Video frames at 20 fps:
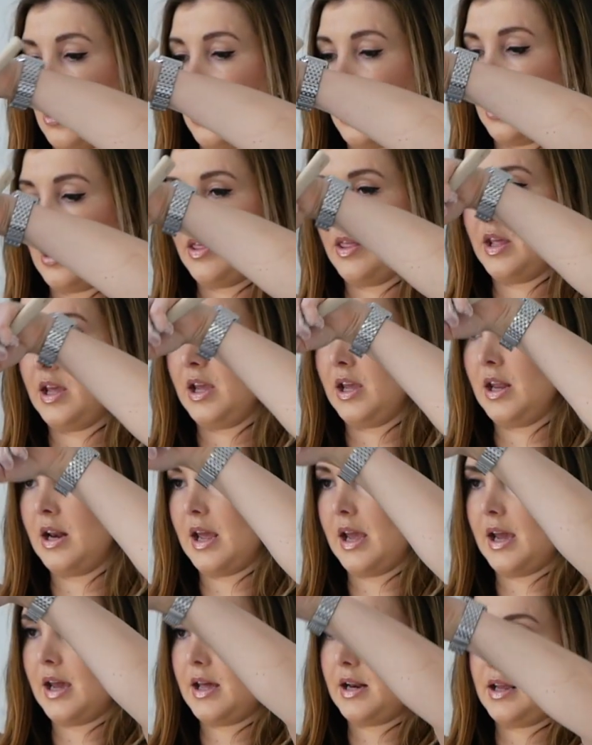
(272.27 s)
and then
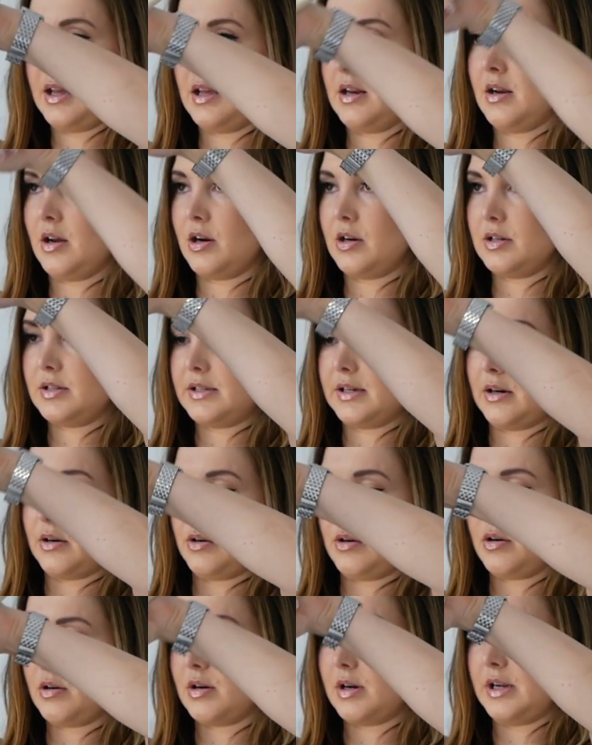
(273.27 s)
add in our
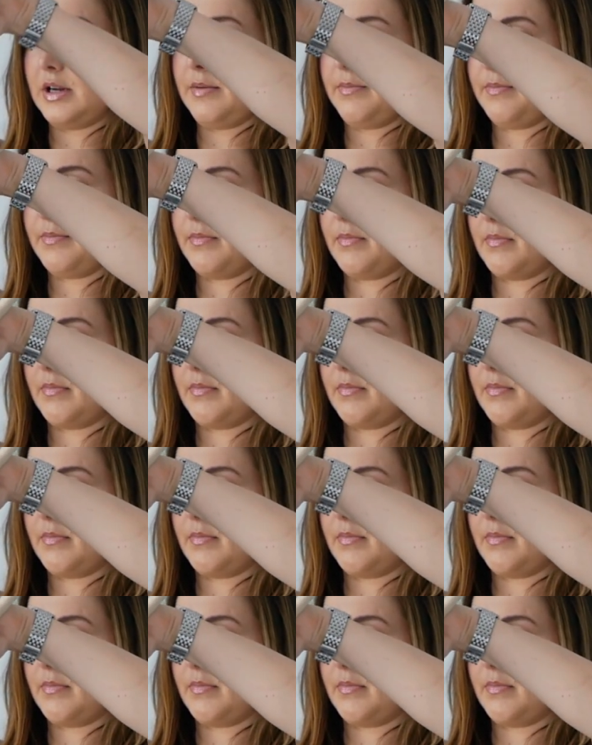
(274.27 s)
sour cream.